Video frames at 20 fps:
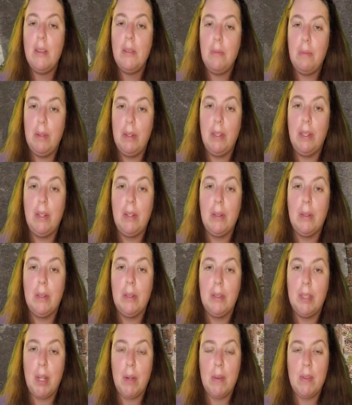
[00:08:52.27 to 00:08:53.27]
Really
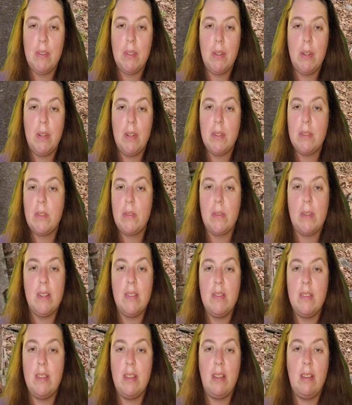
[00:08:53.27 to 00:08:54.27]
cool. There was all
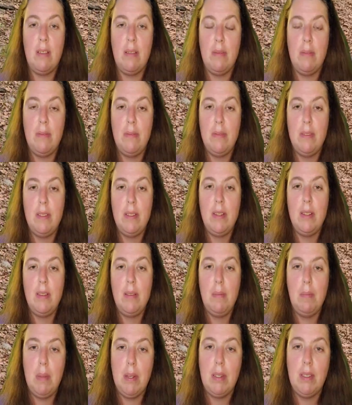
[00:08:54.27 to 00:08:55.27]
sorts of
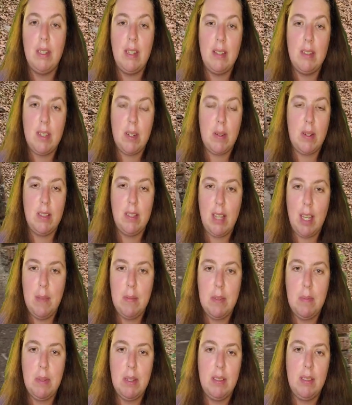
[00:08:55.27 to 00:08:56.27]
buildings. There were
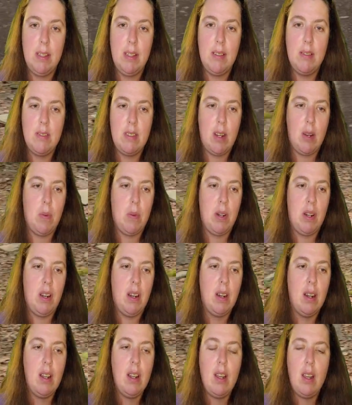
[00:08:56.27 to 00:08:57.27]
types of buildings. There
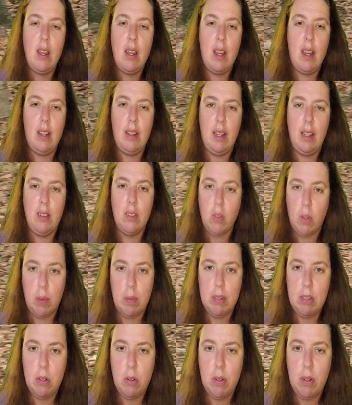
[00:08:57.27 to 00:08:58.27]
were like
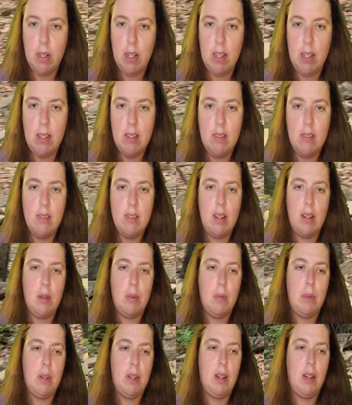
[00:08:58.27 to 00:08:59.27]
dormitories.
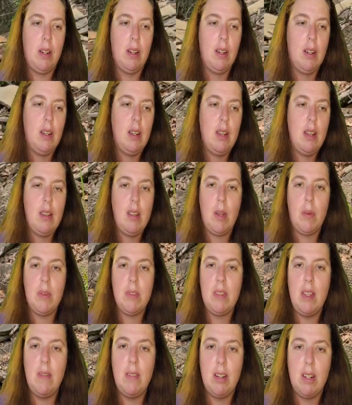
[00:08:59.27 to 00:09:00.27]
There
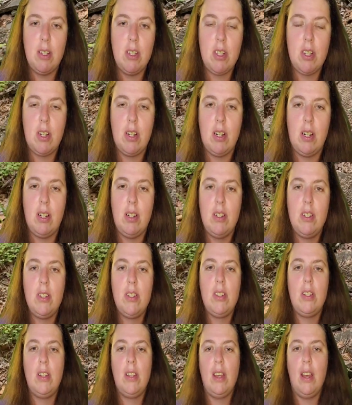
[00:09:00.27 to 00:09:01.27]
was even a
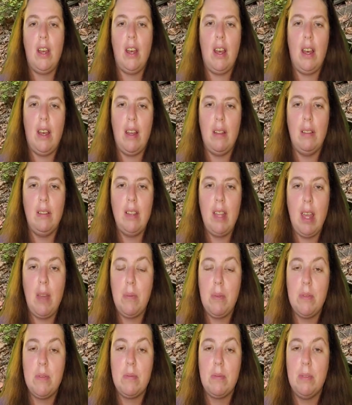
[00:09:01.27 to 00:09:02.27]
church.
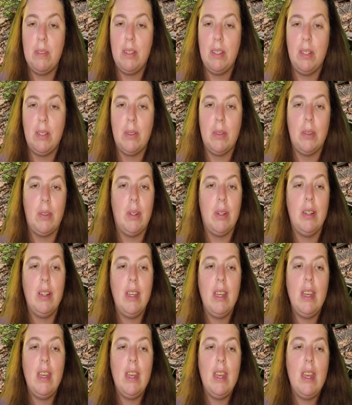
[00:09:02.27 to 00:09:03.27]
It was really cool.
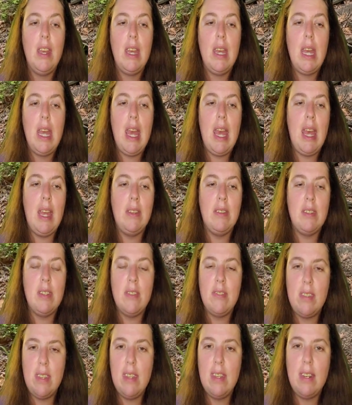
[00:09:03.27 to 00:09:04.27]
And
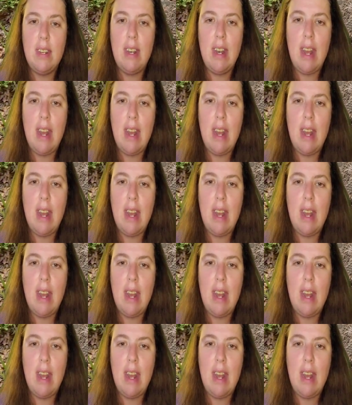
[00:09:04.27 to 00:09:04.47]
to see it